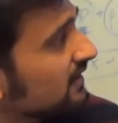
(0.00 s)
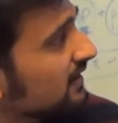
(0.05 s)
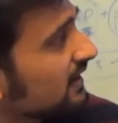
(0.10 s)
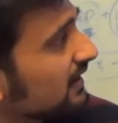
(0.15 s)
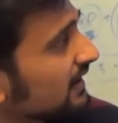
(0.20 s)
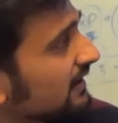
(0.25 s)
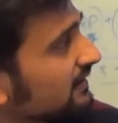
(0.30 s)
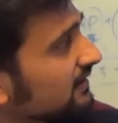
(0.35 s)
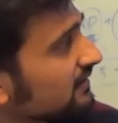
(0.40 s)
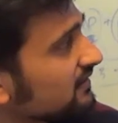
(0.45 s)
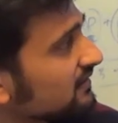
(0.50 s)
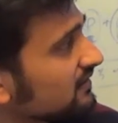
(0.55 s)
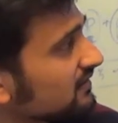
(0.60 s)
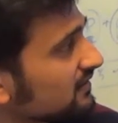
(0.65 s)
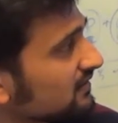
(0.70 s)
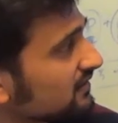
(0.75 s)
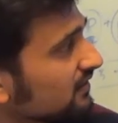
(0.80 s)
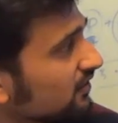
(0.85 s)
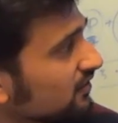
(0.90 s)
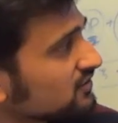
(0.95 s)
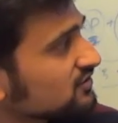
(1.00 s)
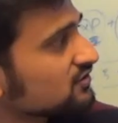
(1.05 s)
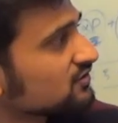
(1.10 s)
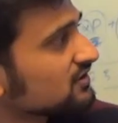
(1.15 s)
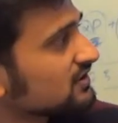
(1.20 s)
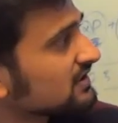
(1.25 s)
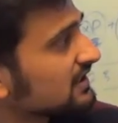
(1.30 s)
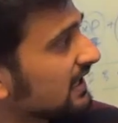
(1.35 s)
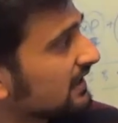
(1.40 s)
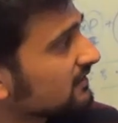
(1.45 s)
and uh, also
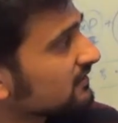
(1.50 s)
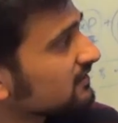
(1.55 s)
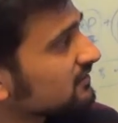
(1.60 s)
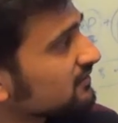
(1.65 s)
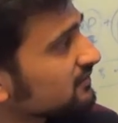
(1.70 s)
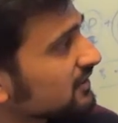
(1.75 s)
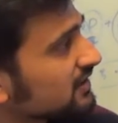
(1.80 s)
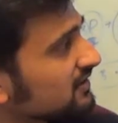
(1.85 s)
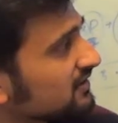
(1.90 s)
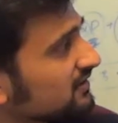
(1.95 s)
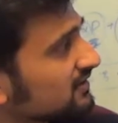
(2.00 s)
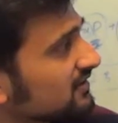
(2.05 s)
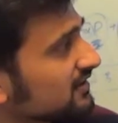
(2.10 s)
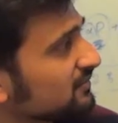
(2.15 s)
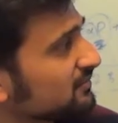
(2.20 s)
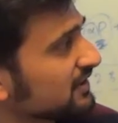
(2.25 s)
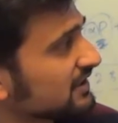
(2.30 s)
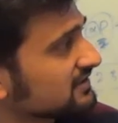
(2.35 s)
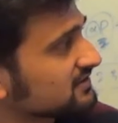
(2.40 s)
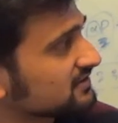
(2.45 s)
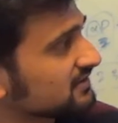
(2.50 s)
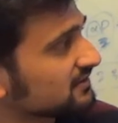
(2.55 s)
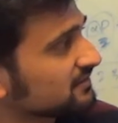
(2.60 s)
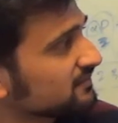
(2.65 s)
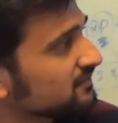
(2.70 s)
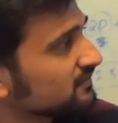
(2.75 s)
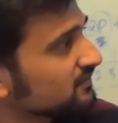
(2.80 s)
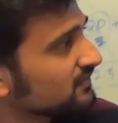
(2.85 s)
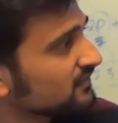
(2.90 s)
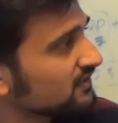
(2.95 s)
the algorithmic complexity
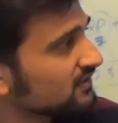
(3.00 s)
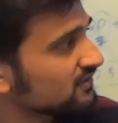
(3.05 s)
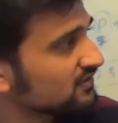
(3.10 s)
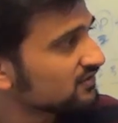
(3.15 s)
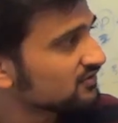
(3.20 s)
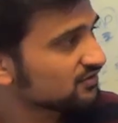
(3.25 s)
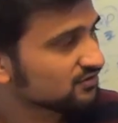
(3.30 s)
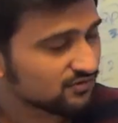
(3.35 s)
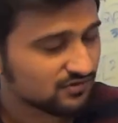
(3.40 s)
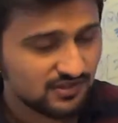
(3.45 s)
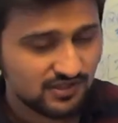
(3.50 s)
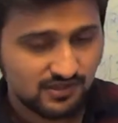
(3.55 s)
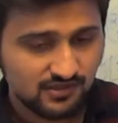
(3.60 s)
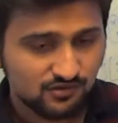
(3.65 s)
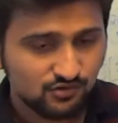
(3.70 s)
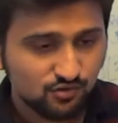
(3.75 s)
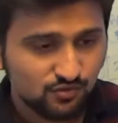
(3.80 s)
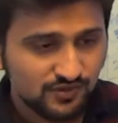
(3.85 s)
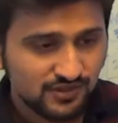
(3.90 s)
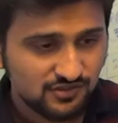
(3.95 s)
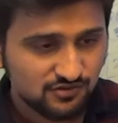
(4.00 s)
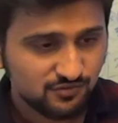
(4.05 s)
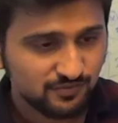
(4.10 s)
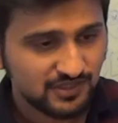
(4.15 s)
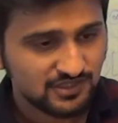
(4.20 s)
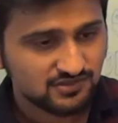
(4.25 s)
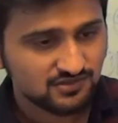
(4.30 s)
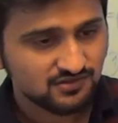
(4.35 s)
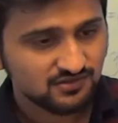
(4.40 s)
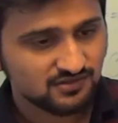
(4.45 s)
so there are two ways to
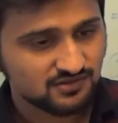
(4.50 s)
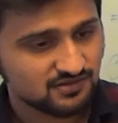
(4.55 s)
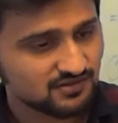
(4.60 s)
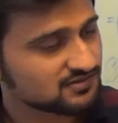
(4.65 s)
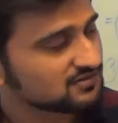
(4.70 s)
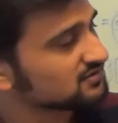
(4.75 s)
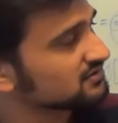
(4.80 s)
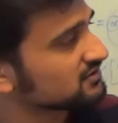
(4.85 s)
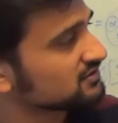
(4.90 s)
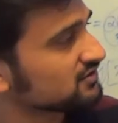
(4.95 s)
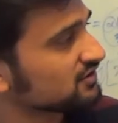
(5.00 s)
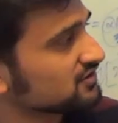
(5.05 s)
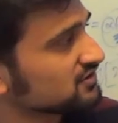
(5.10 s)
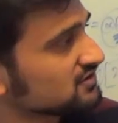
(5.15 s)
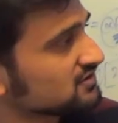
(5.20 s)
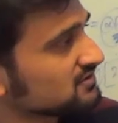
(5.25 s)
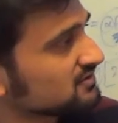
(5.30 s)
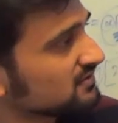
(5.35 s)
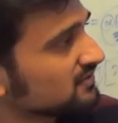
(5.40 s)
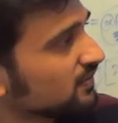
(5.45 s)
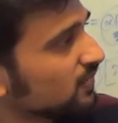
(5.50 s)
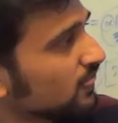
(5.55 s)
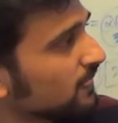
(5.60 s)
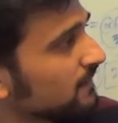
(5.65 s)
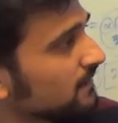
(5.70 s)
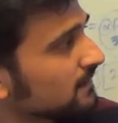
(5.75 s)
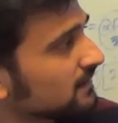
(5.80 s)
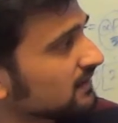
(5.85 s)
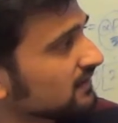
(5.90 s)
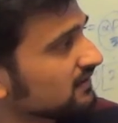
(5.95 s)
measure this distortion
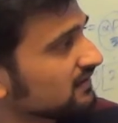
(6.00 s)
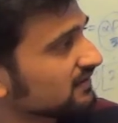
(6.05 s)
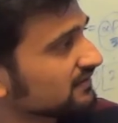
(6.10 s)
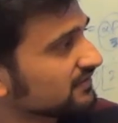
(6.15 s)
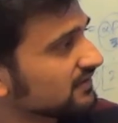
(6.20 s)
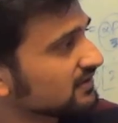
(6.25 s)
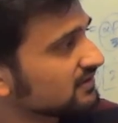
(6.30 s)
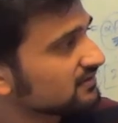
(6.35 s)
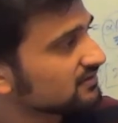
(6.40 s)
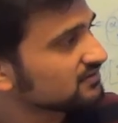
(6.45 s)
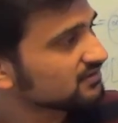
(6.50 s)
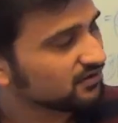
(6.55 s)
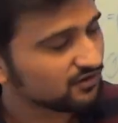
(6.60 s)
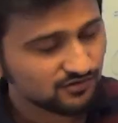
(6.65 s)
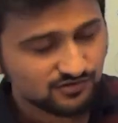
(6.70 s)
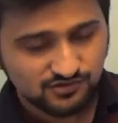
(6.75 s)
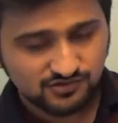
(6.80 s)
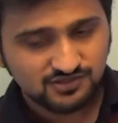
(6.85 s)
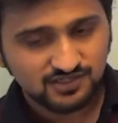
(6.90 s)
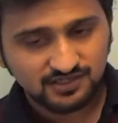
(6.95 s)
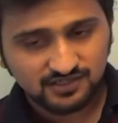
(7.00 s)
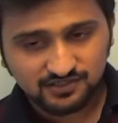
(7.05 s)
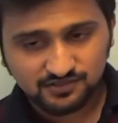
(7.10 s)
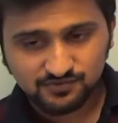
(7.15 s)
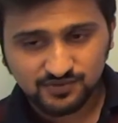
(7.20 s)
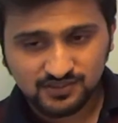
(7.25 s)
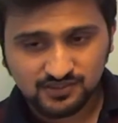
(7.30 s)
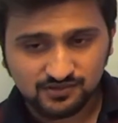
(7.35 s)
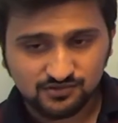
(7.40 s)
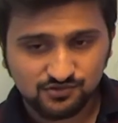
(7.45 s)
uh, there's also
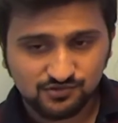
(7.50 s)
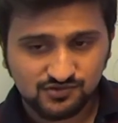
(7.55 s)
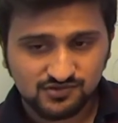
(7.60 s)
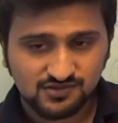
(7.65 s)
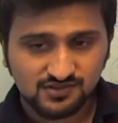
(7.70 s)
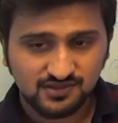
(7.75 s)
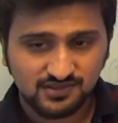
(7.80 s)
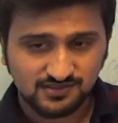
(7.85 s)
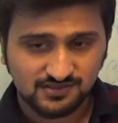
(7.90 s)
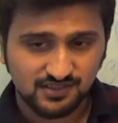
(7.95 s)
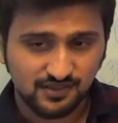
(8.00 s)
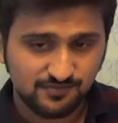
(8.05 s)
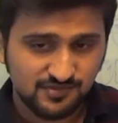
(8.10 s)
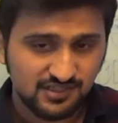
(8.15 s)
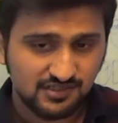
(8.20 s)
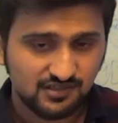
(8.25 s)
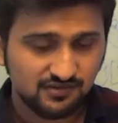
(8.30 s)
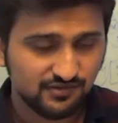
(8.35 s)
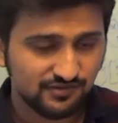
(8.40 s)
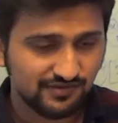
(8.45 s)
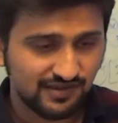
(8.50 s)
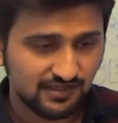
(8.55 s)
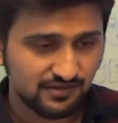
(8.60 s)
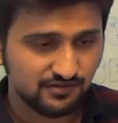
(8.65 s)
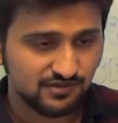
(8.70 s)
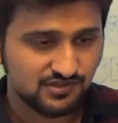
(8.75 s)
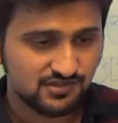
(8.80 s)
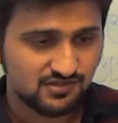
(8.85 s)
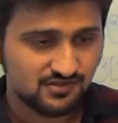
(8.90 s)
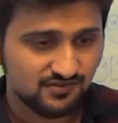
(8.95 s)
studies where they used a subjective
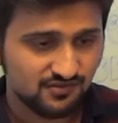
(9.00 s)
evaluation